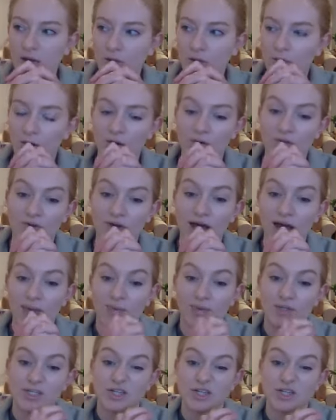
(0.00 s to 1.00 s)
what often
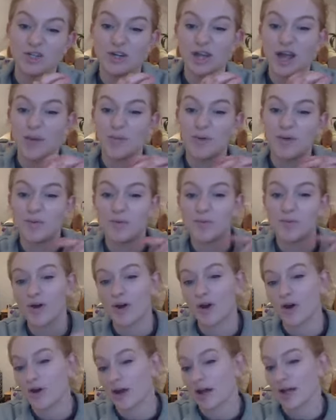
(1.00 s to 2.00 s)
happens is you get people
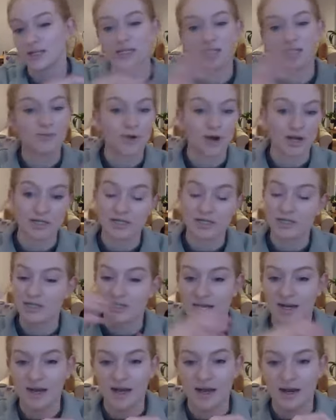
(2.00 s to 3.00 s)
put on antidepressants
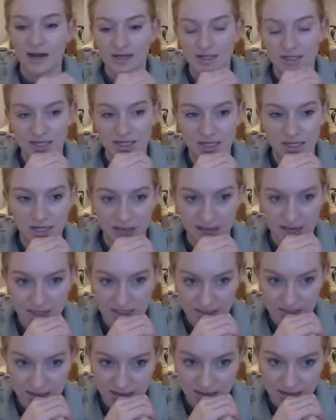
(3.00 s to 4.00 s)
and
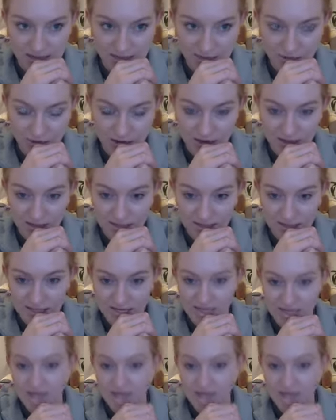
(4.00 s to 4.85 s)
anti-anxiety drugs.